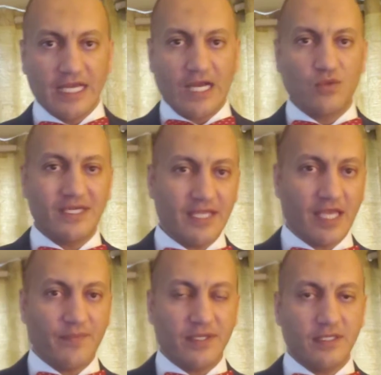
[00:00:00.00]
How that
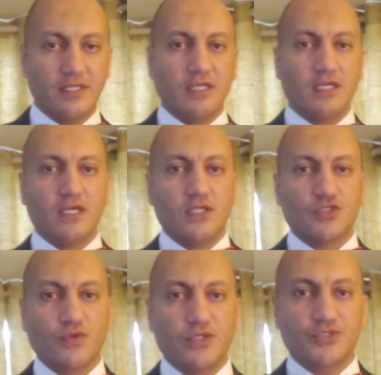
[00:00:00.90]
happened?
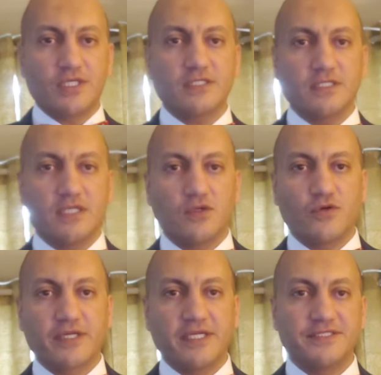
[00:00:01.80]
So when you start in an
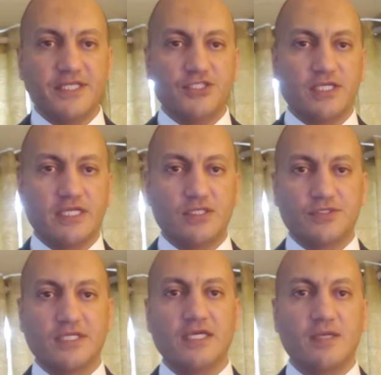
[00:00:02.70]
organization and you're
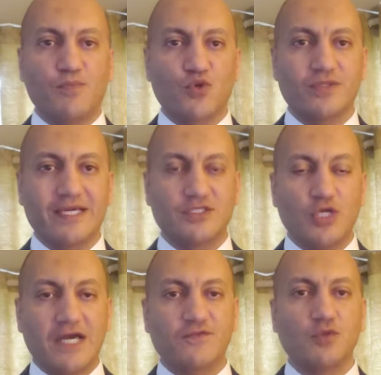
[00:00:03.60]
selling a product,
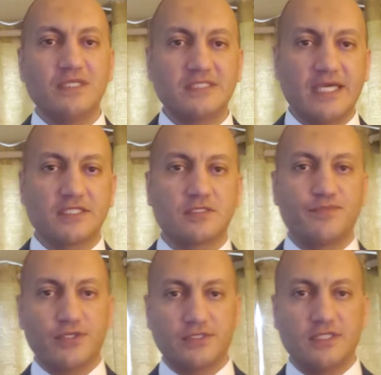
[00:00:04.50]
you have to be the
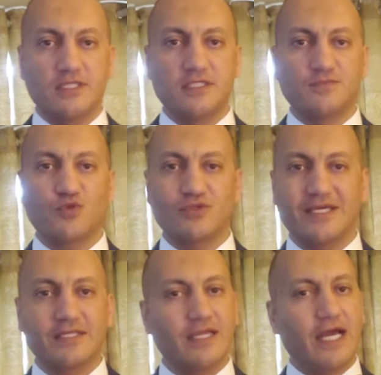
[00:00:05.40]
expert in this
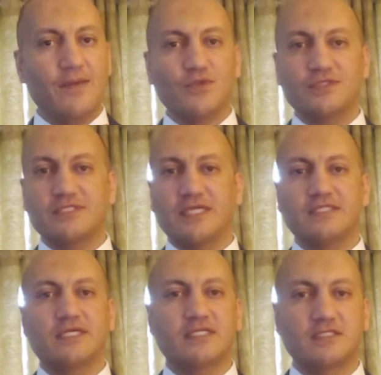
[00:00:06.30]
product. I'm not
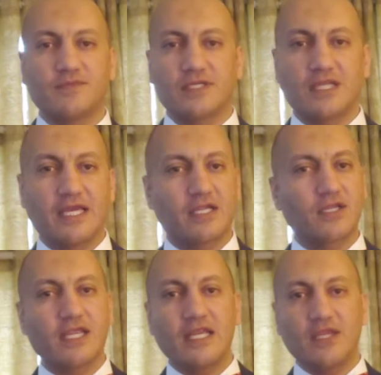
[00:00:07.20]
saying the expert like
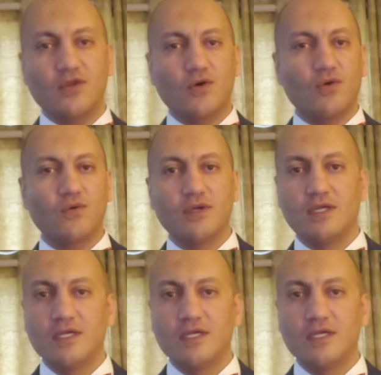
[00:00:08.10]
really know